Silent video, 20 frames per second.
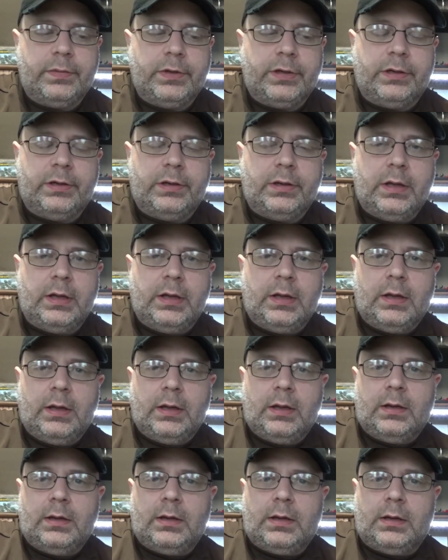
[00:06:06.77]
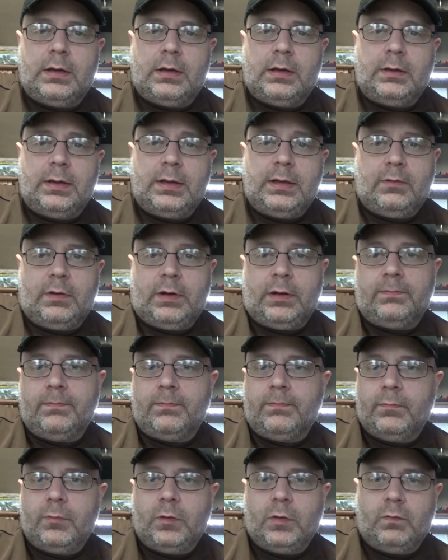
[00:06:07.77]
But anyway,
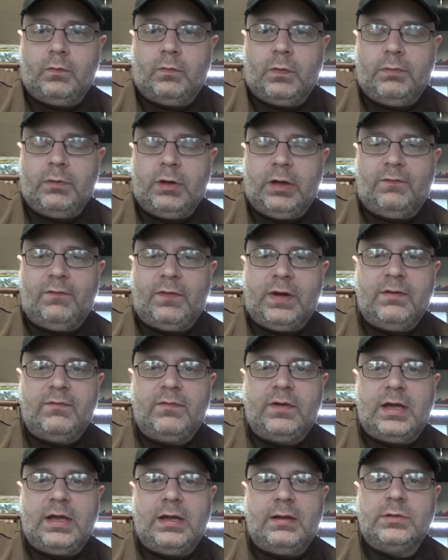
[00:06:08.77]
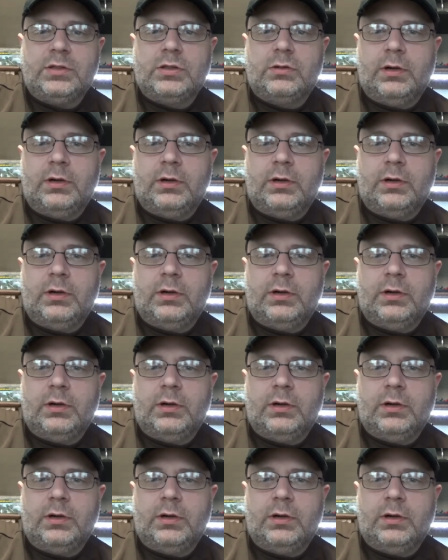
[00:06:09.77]
we played 5 games,